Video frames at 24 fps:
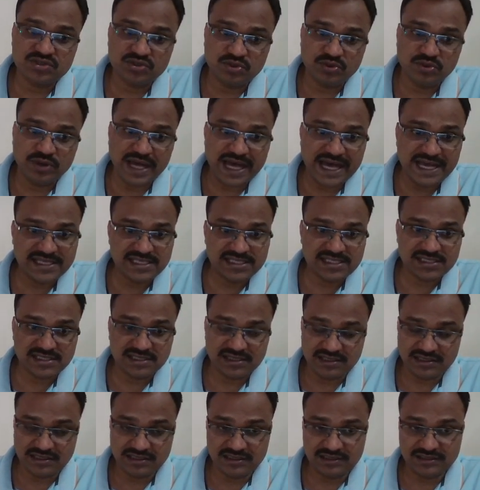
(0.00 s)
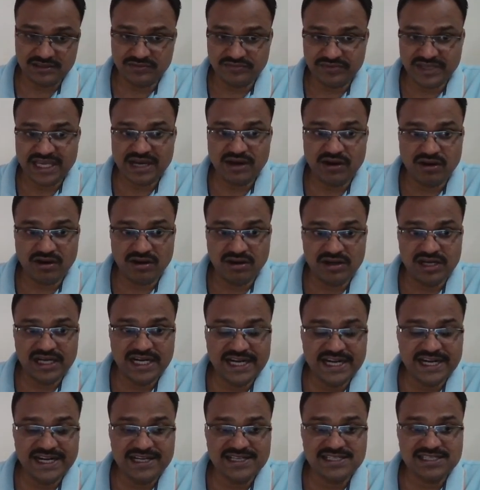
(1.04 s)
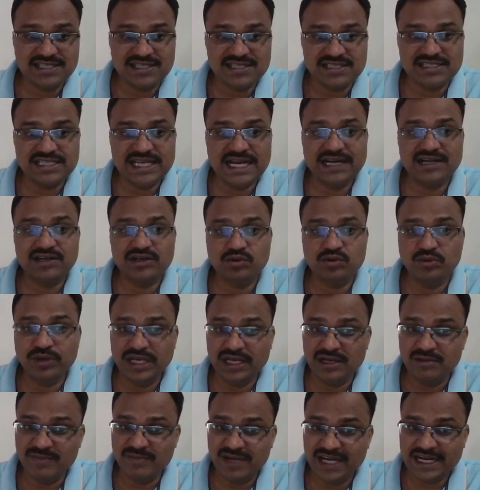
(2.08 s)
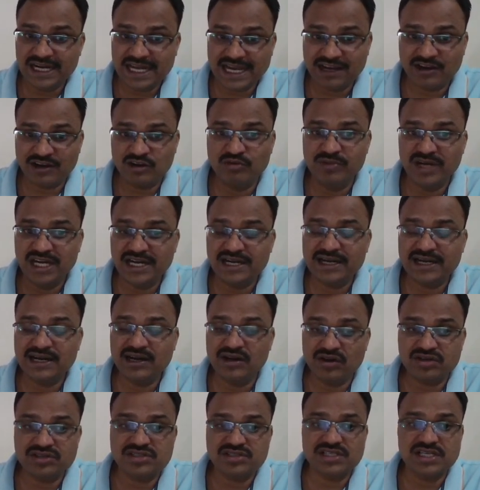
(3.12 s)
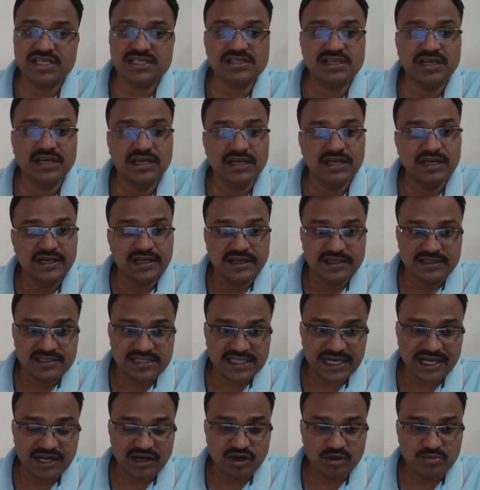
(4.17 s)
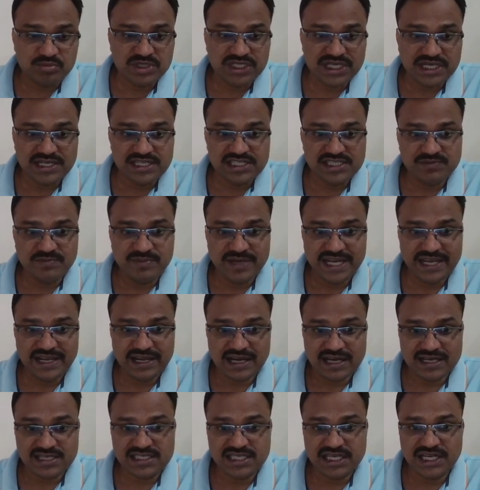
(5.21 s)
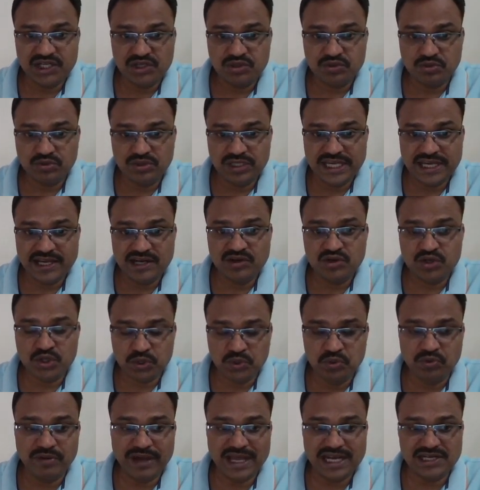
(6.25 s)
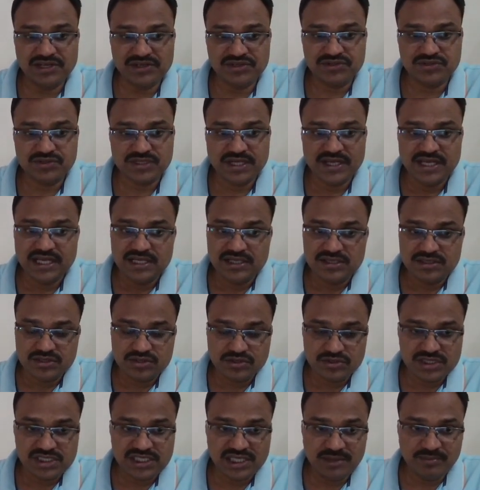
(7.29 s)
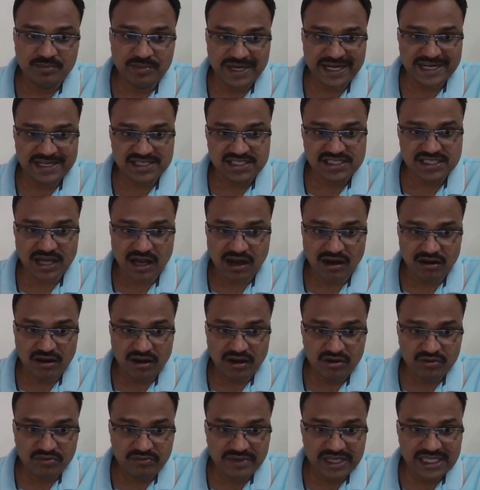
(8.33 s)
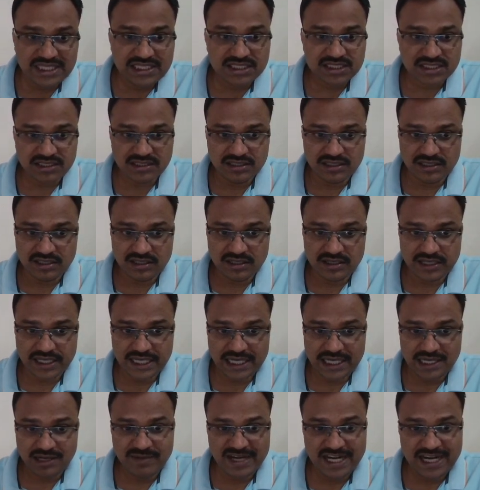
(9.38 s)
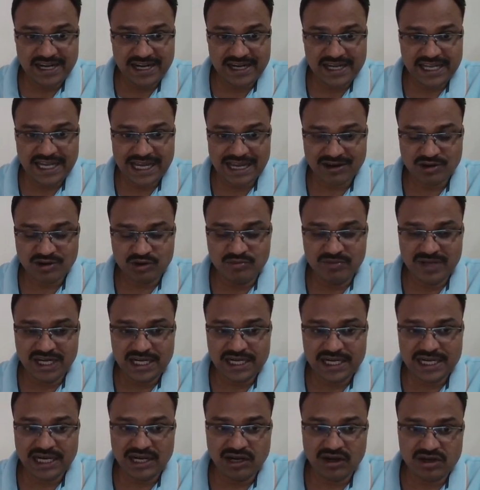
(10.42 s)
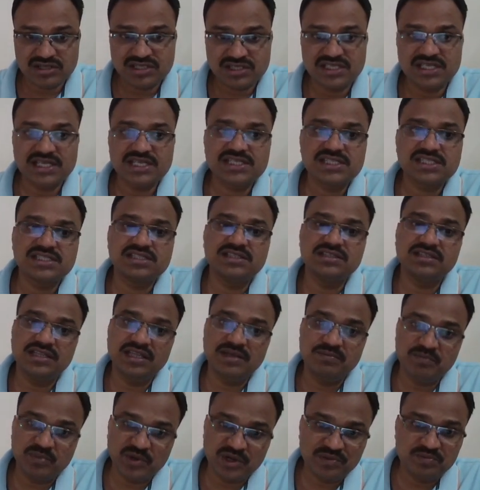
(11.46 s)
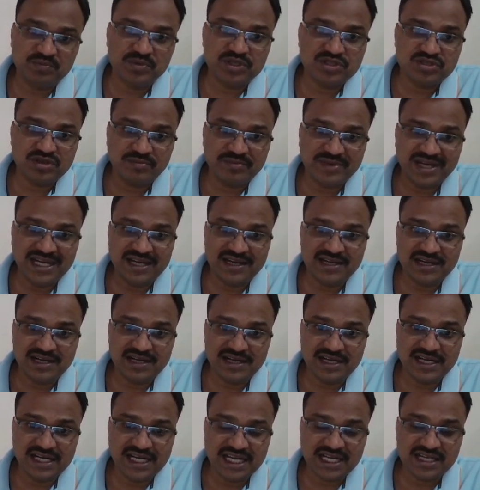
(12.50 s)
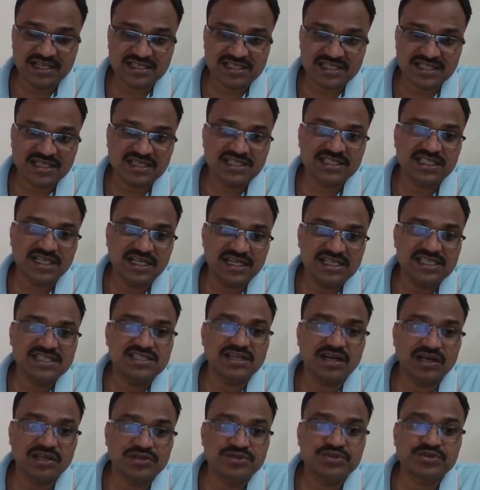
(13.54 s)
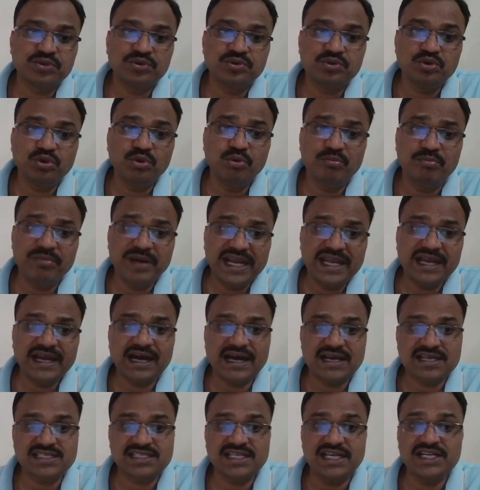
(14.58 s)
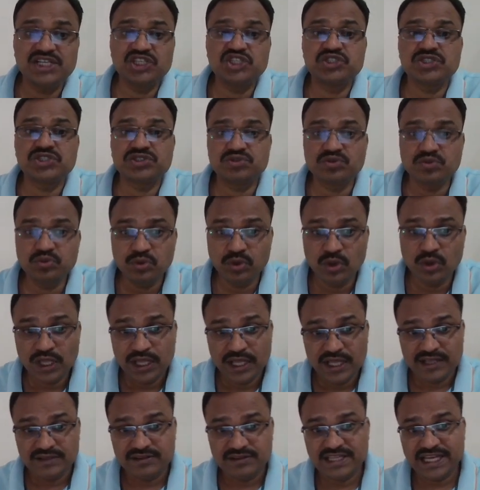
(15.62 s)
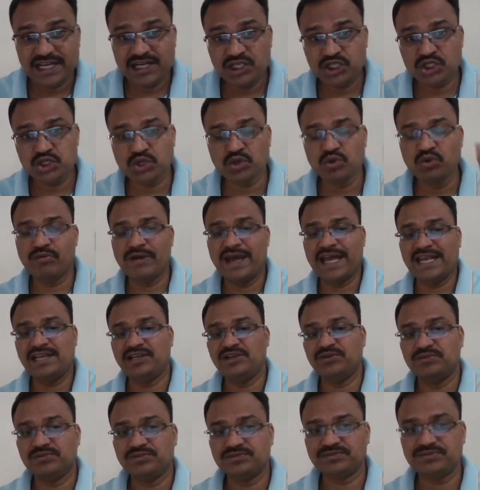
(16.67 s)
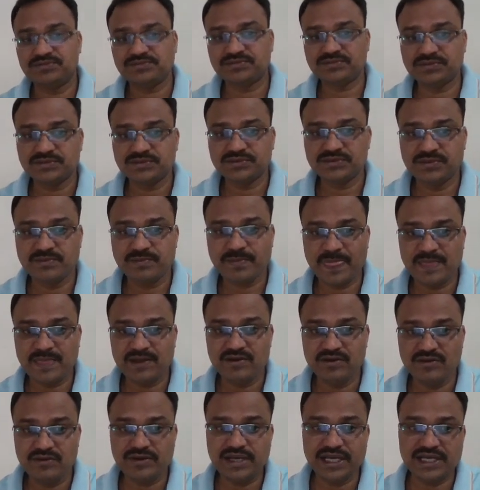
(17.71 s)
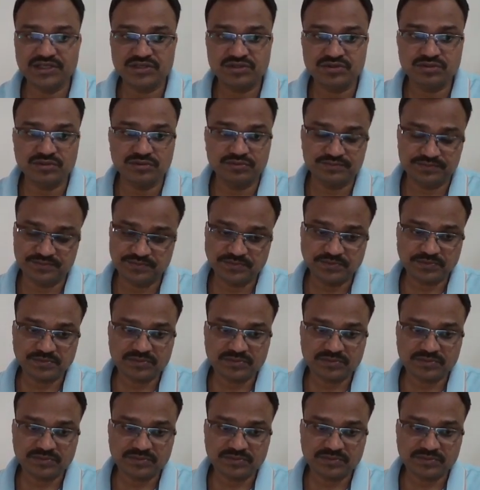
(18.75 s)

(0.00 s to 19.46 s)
so as uh, we have already discussed that to eliminate accumulated losses second option is bring asset to their true values so see friends, along with uh, eliminating accumulated losses, the purpose of internal reconstruction is also to bring assets to their true value. Okay, so